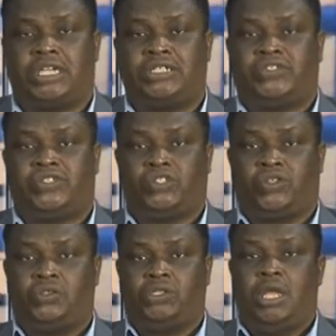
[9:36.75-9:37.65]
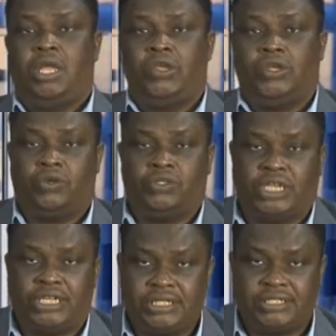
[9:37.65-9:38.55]
and decision,
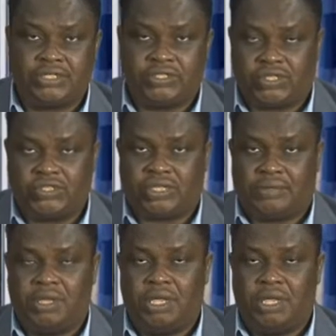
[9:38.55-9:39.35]
changes in the system.